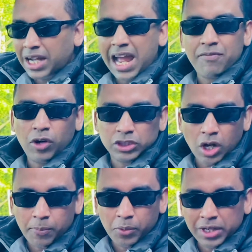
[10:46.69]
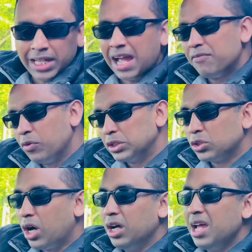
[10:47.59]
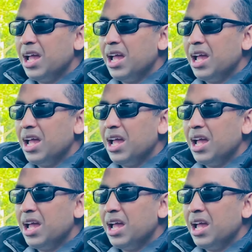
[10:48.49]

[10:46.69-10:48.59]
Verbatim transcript: Everyone's got money, everyone's got